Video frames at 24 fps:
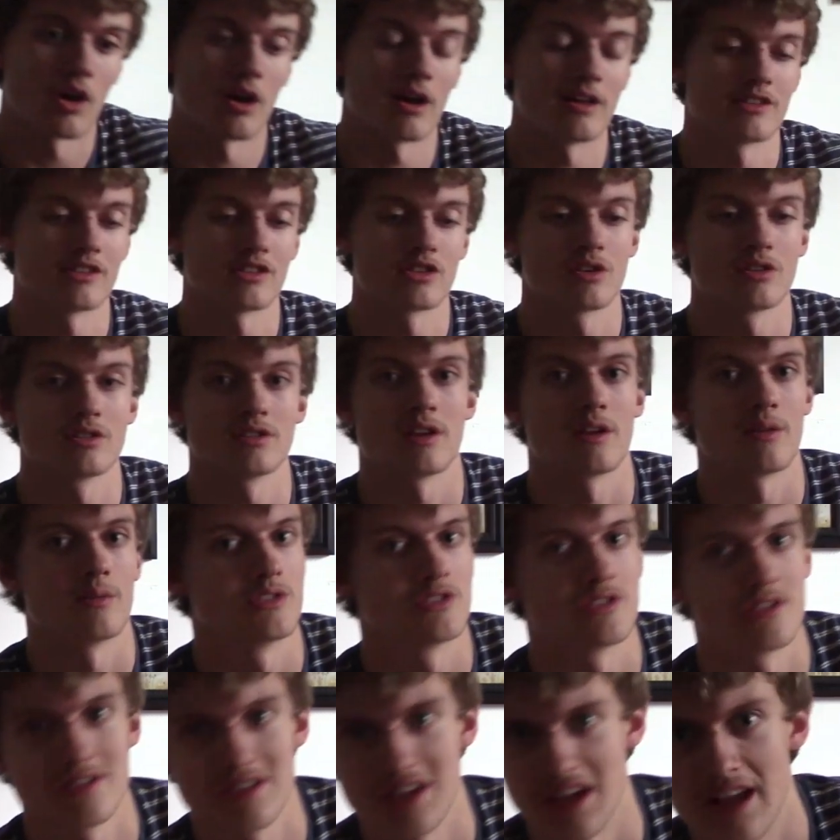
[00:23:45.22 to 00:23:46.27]
as it turns out, it was
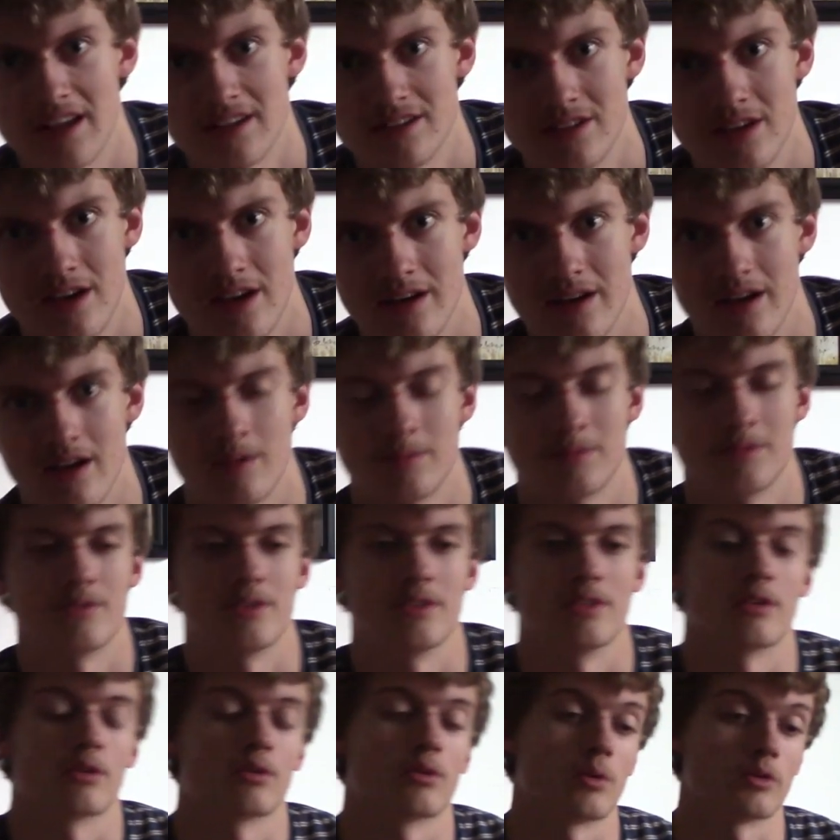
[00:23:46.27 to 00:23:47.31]
just a get sign to help
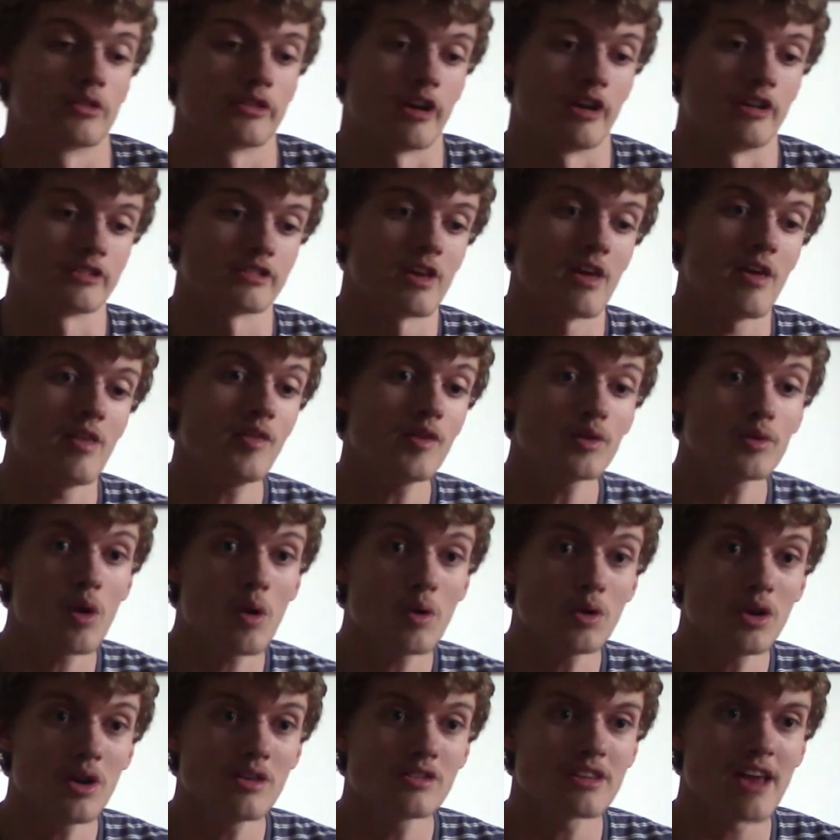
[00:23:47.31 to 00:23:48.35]
defeat the Krotons. And the
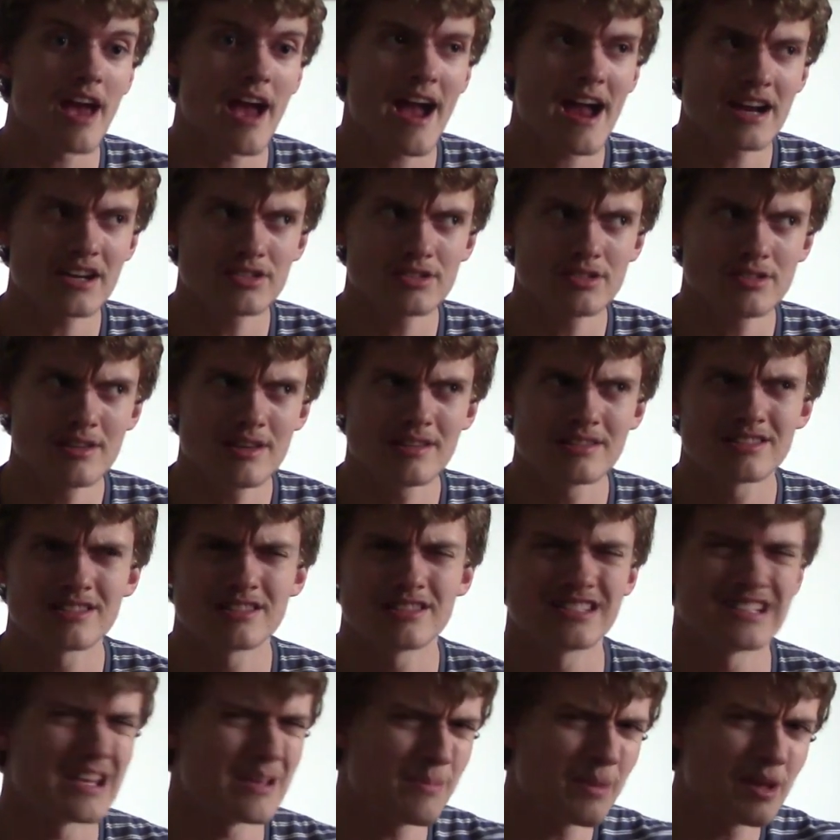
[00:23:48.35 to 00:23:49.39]
Krotons actually
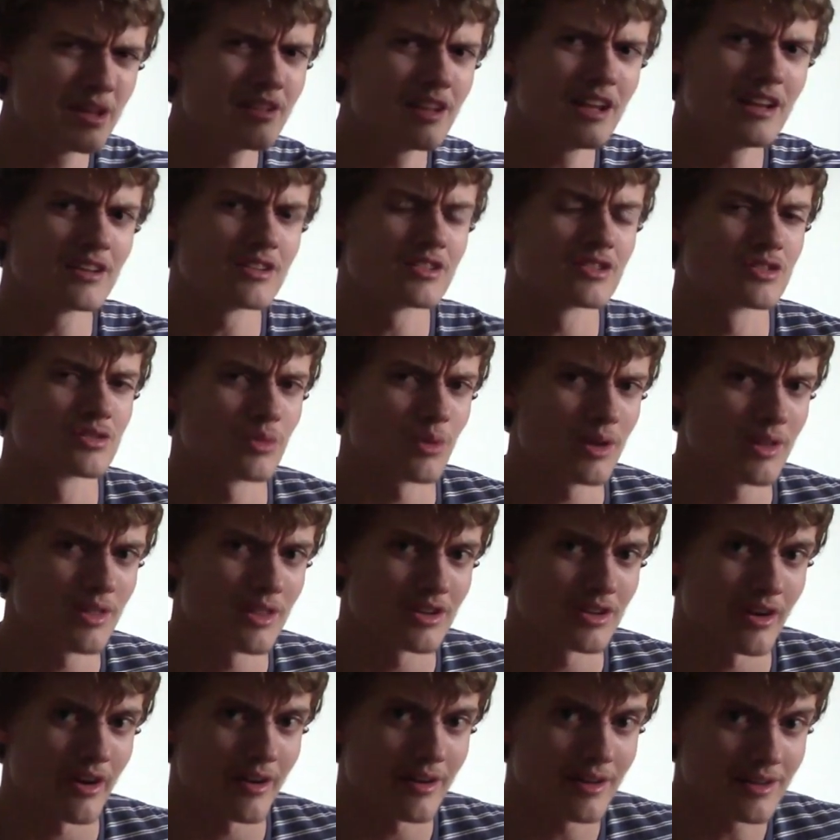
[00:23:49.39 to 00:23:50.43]
seemingly destroy the
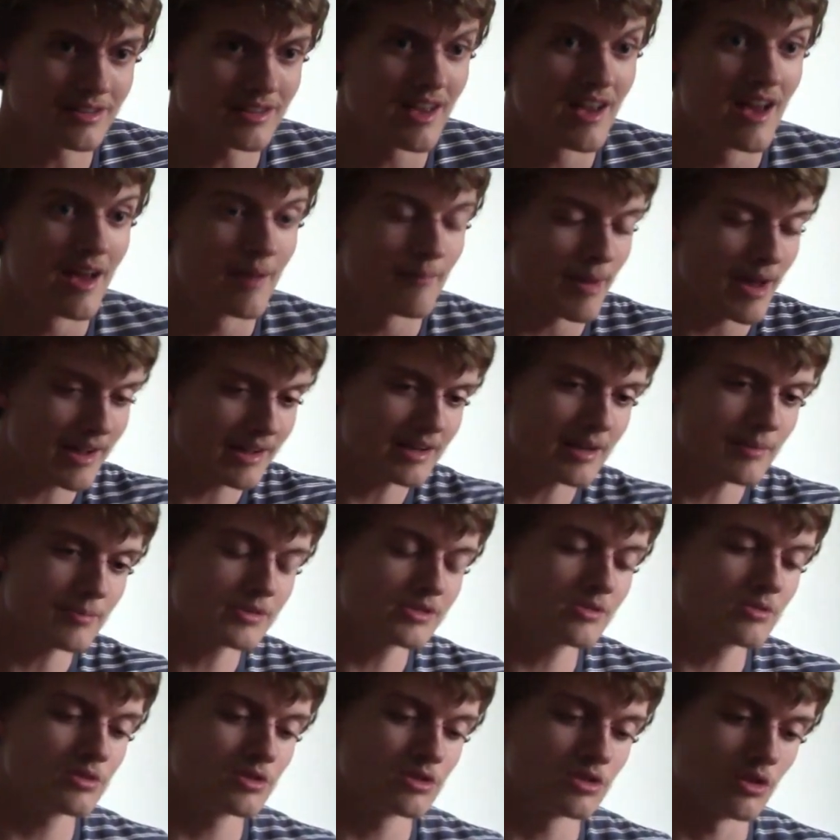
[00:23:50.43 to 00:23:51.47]
TARDIS. Back in
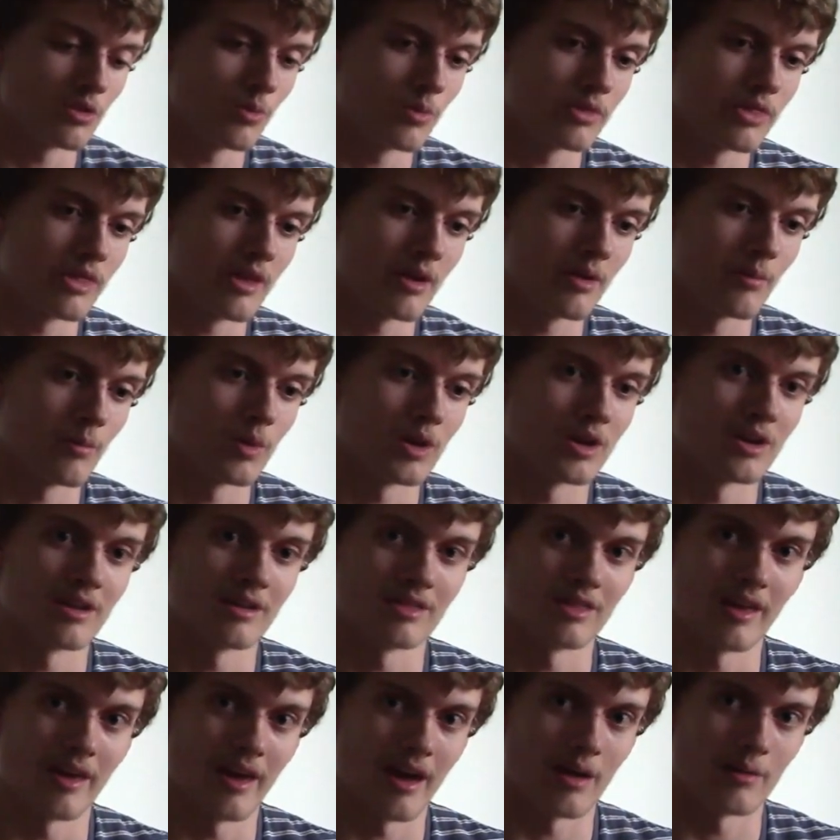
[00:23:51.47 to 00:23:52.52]
episode 2, when
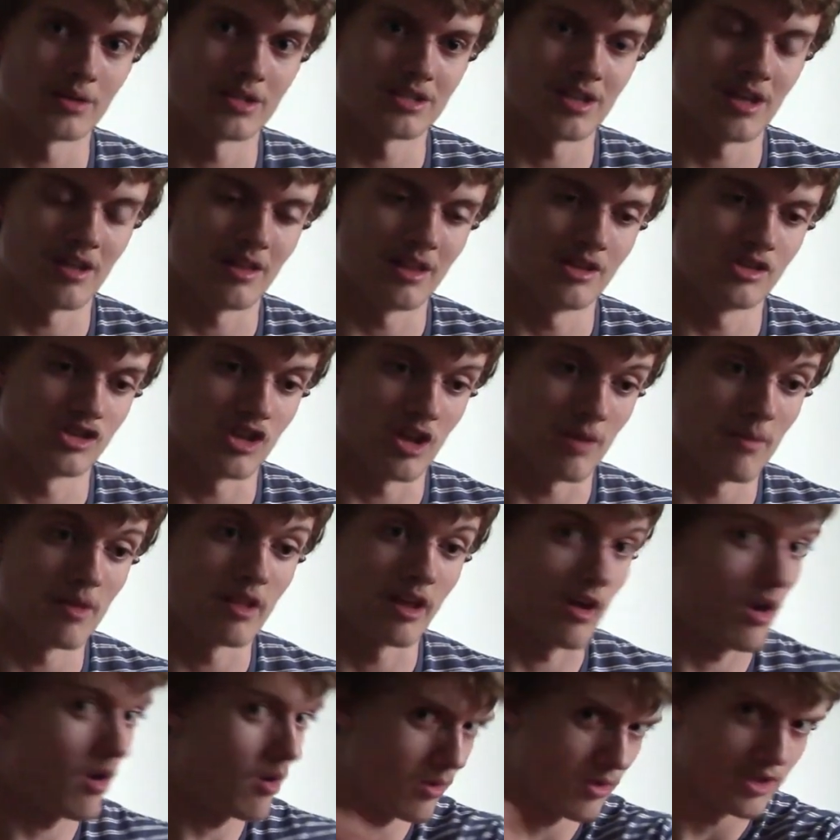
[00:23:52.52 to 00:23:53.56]
the guy was telling Jamie,
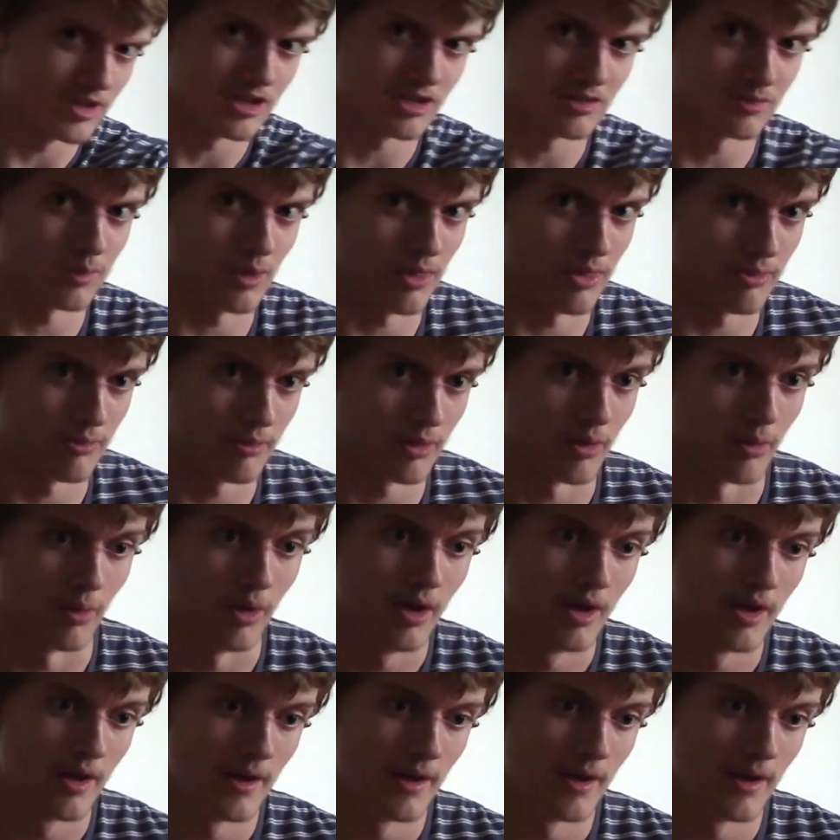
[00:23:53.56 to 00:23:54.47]
like, oh, they just went through,